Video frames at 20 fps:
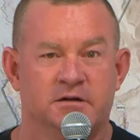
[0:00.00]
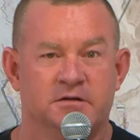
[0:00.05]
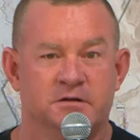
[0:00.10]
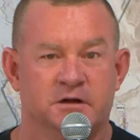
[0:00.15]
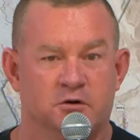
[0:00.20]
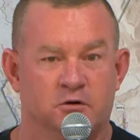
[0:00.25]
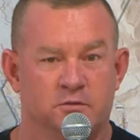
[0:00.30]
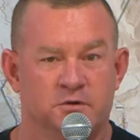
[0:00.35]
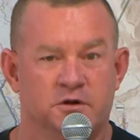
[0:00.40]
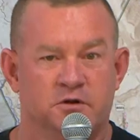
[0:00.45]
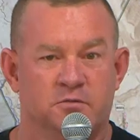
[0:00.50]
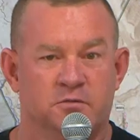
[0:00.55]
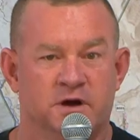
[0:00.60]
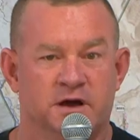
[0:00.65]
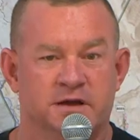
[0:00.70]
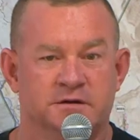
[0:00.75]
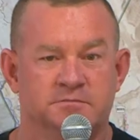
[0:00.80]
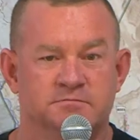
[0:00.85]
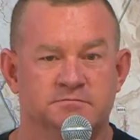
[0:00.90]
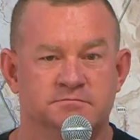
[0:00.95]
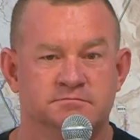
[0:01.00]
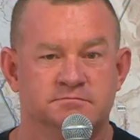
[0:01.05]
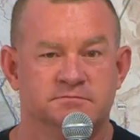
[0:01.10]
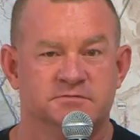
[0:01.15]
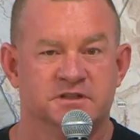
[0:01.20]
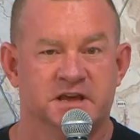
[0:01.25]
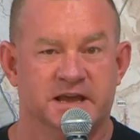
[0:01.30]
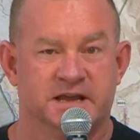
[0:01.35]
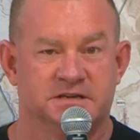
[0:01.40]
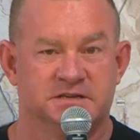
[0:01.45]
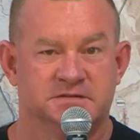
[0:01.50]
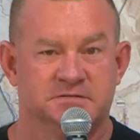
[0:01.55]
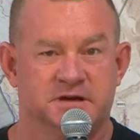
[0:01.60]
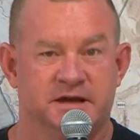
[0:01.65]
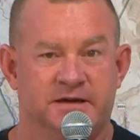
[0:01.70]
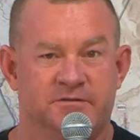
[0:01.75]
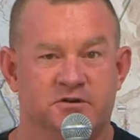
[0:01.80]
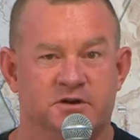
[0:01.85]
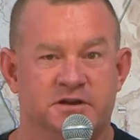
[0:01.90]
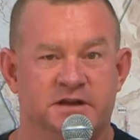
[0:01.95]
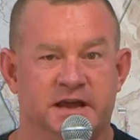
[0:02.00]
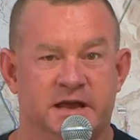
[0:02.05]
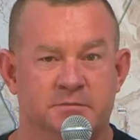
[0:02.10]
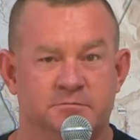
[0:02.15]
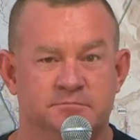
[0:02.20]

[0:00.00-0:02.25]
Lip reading: I hope you don't mind. Thanks. Have a good day.